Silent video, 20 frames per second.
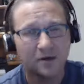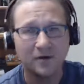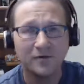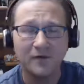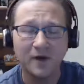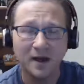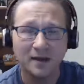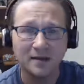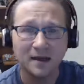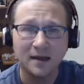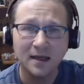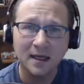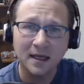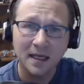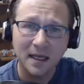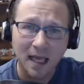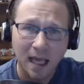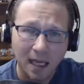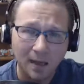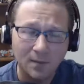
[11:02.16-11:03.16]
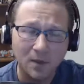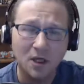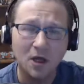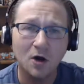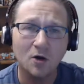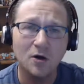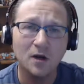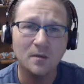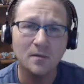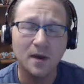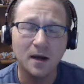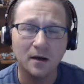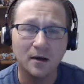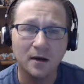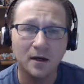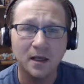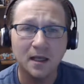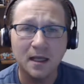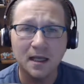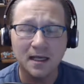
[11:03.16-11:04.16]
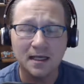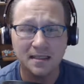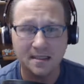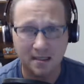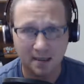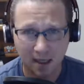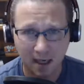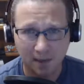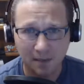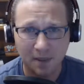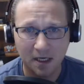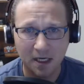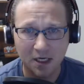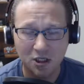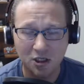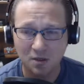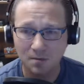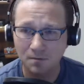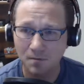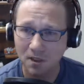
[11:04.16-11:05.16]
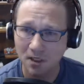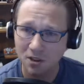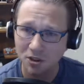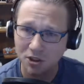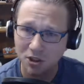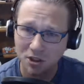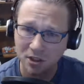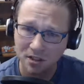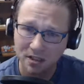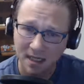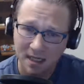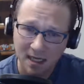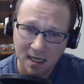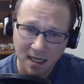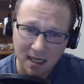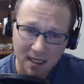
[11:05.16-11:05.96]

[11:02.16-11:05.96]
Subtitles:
on the fact that Amy Coney Barrett is a nomination because she is a